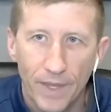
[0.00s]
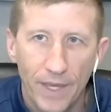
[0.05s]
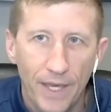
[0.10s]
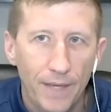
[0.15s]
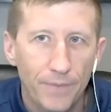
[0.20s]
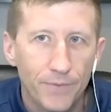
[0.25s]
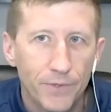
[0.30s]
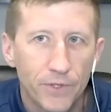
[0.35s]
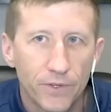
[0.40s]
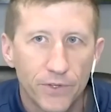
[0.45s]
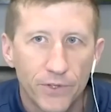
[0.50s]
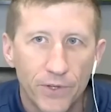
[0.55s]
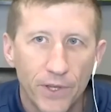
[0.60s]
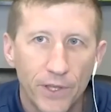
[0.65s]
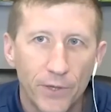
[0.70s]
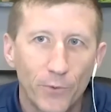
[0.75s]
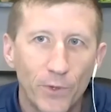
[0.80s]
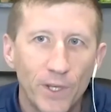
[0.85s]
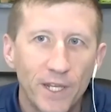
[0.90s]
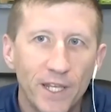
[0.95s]
Absolutely.
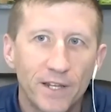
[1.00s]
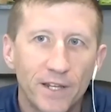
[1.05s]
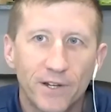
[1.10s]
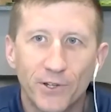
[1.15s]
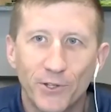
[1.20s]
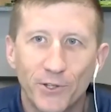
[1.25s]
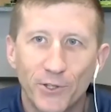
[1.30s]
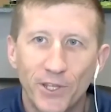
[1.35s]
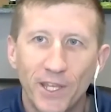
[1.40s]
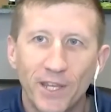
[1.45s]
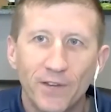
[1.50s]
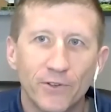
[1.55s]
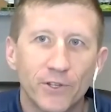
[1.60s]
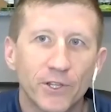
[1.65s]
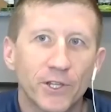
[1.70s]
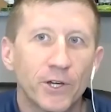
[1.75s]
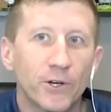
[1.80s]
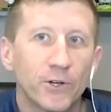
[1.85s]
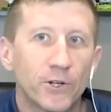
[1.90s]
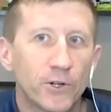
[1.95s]
So we need our secret
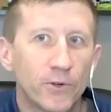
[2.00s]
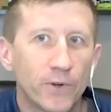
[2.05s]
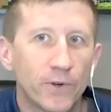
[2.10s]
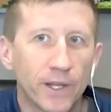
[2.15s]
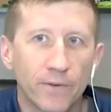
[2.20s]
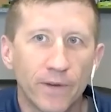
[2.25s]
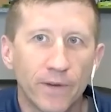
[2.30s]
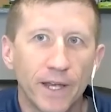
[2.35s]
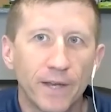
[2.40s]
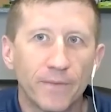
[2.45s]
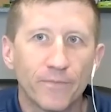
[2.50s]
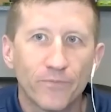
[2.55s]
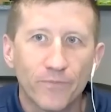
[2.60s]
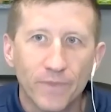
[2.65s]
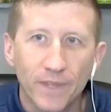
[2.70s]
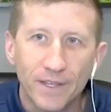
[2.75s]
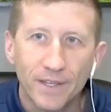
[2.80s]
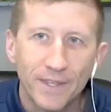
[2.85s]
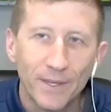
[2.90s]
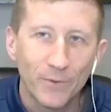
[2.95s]
decoder ring, right?
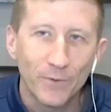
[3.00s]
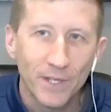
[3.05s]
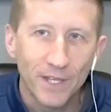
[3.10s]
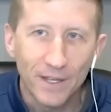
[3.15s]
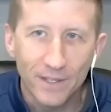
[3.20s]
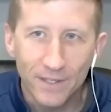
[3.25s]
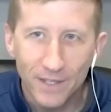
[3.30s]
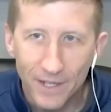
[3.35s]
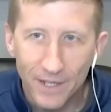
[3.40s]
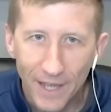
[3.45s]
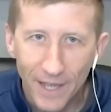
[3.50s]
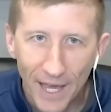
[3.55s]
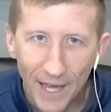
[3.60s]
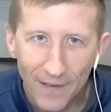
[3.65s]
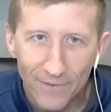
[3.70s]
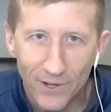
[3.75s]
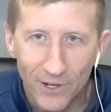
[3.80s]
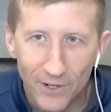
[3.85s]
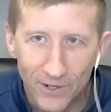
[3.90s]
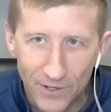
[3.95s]
That we all need to
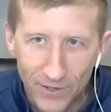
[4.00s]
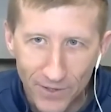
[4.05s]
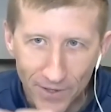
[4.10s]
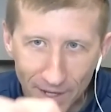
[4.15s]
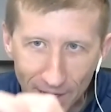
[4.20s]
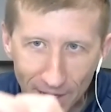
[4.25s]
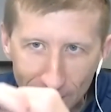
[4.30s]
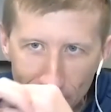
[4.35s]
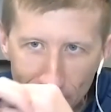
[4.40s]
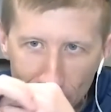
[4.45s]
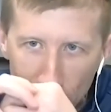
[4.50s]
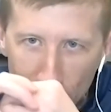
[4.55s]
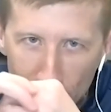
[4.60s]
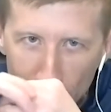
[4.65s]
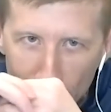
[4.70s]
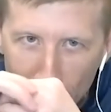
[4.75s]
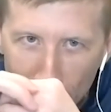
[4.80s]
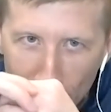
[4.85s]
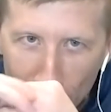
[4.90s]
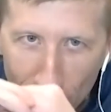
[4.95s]
have here just to kind of,
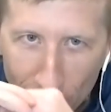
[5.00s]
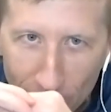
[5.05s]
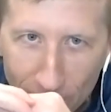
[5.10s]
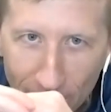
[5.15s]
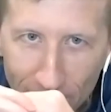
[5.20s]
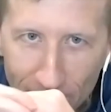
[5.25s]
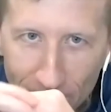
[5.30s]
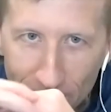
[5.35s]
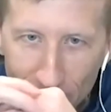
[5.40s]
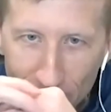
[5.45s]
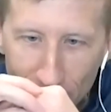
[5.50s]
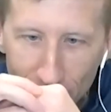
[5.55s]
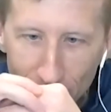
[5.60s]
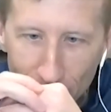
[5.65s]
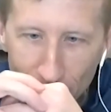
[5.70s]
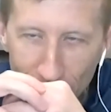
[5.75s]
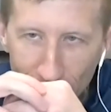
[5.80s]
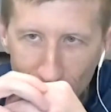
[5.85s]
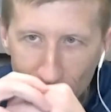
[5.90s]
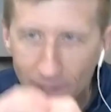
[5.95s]
okay, this is
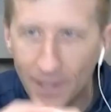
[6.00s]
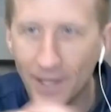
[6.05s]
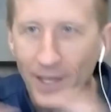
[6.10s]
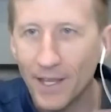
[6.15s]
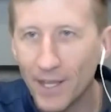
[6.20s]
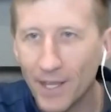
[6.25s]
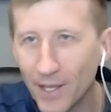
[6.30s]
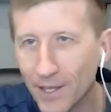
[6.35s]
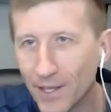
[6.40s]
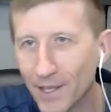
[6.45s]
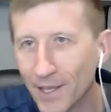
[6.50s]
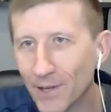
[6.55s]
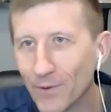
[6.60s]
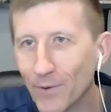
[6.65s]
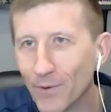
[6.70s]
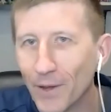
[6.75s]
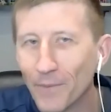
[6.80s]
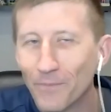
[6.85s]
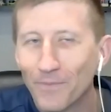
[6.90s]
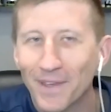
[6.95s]
without,
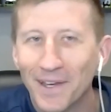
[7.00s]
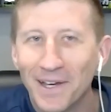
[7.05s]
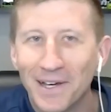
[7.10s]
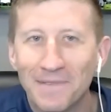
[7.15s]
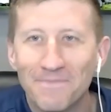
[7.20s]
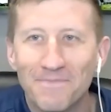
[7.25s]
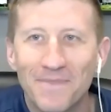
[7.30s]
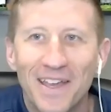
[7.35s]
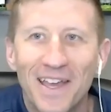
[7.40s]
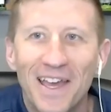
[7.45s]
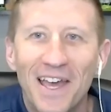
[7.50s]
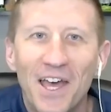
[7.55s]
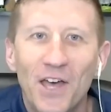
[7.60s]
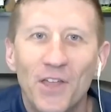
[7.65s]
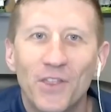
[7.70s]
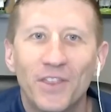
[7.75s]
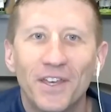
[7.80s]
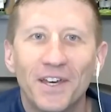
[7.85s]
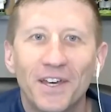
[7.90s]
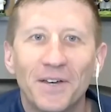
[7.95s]
anyway.
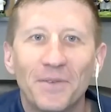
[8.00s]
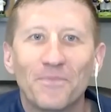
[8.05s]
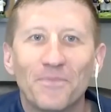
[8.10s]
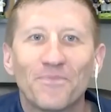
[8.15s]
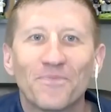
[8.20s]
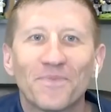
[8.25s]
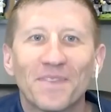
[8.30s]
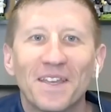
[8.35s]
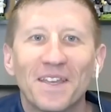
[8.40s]
The